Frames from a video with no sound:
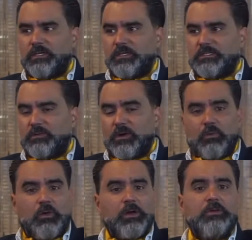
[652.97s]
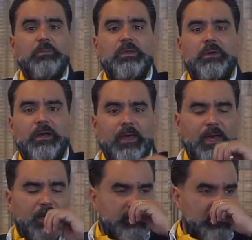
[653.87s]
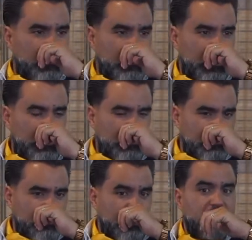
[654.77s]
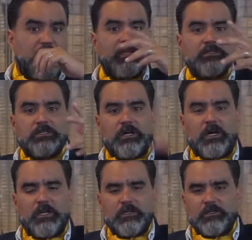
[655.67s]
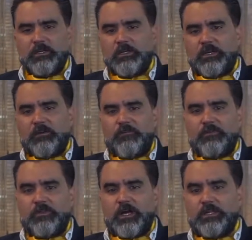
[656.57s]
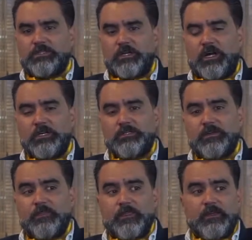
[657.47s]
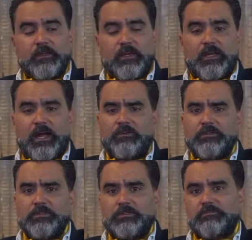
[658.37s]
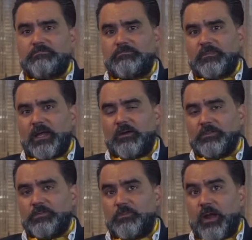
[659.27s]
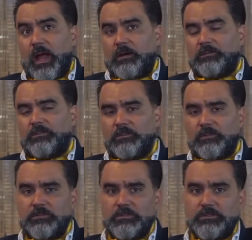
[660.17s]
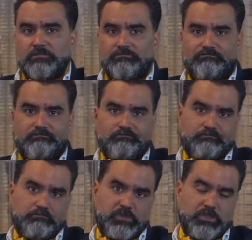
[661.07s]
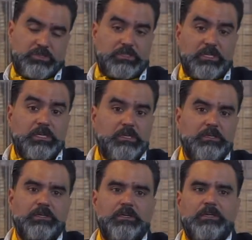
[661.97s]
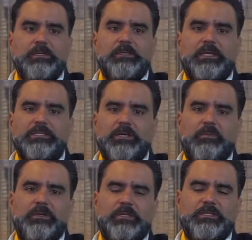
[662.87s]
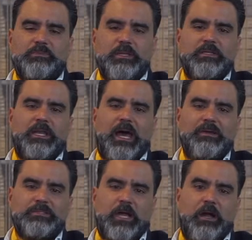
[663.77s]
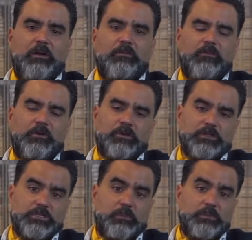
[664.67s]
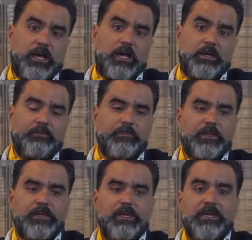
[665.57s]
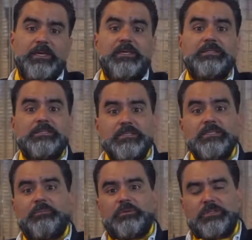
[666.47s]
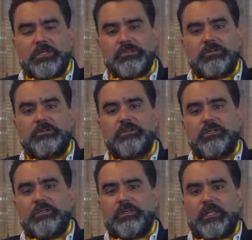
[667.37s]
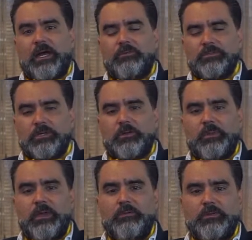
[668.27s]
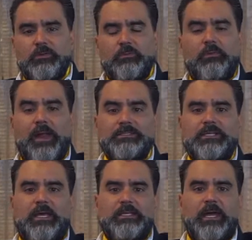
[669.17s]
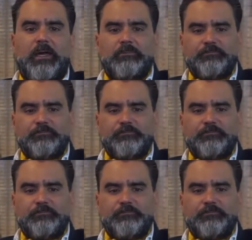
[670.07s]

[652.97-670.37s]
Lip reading: I said, well, what do you mean by that? I said, well, a $30 cigar, a $50 cigars. And I was proud to see that someone been in the lifestyle for some time, he can see the potential that I was going to be able to do brands like that.